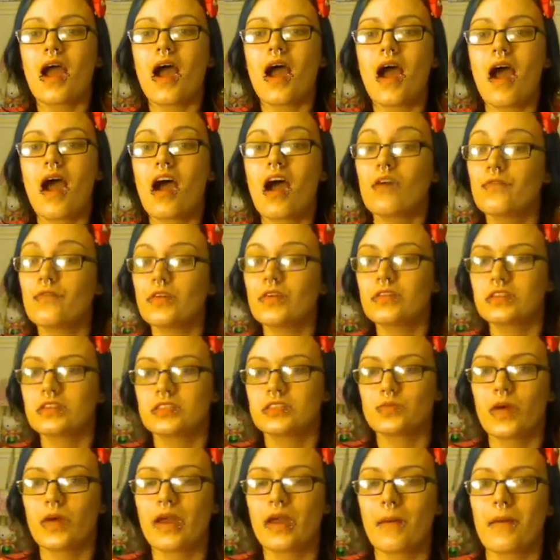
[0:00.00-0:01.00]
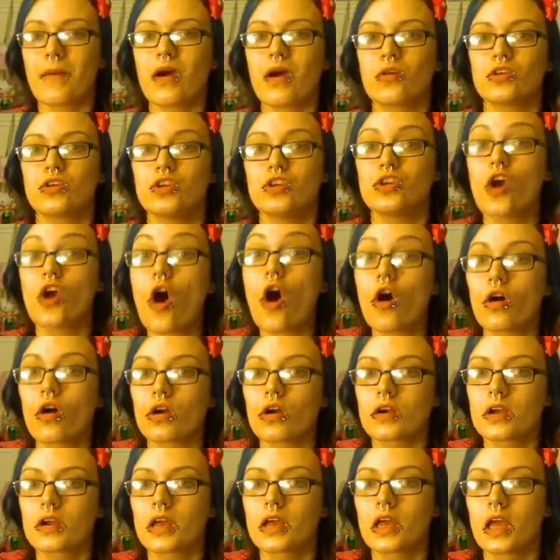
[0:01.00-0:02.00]
I feel this way about
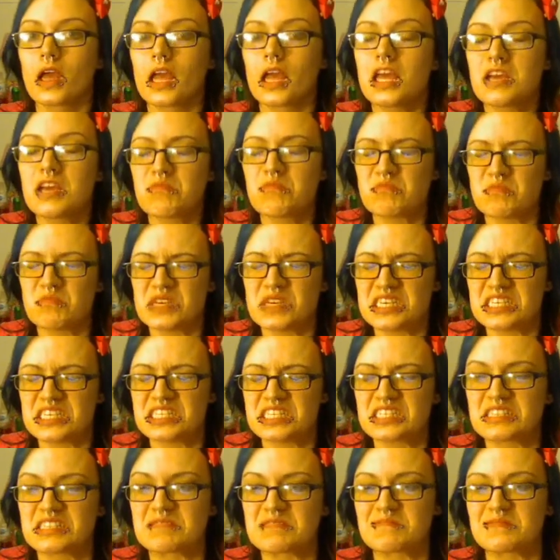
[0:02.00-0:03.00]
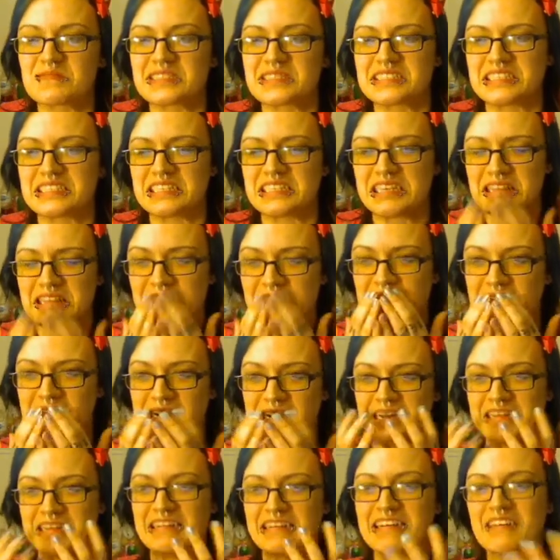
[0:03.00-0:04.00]
yarn. It makes my teeth
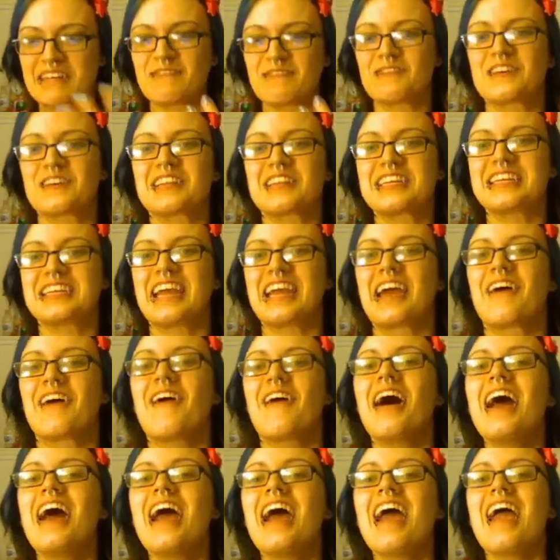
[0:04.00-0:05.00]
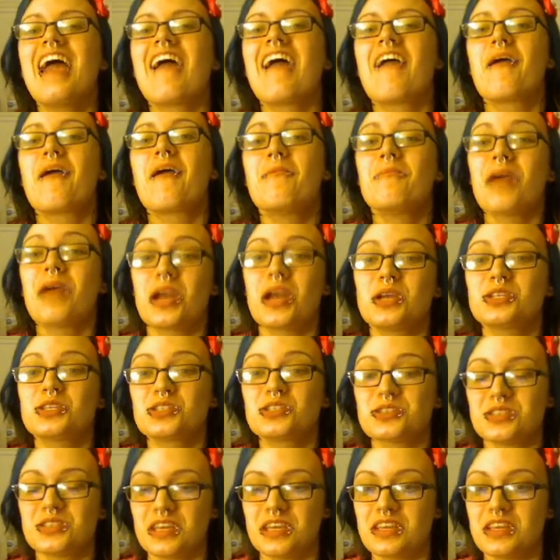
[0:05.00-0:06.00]
hurt. Oh, I feel it now. It makes
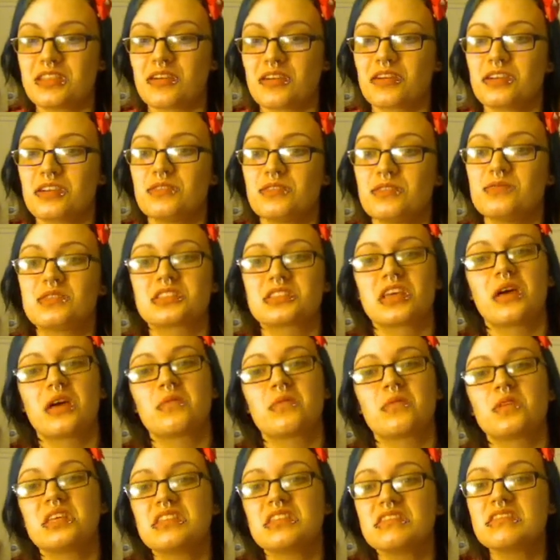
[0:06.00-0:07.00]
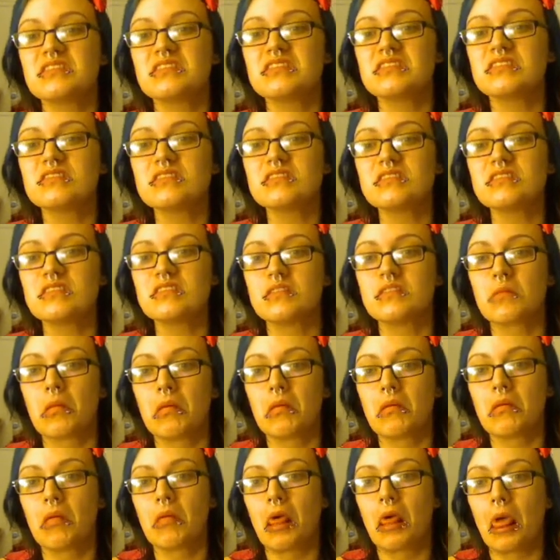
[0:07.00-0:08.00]
your teeth hurt. You just go,
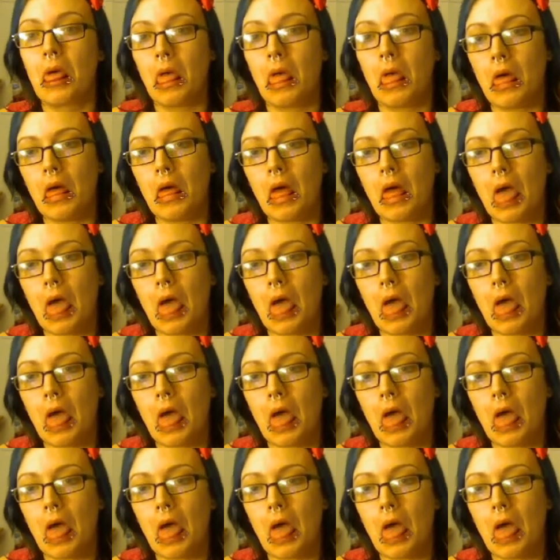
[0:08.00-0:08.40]
ugh.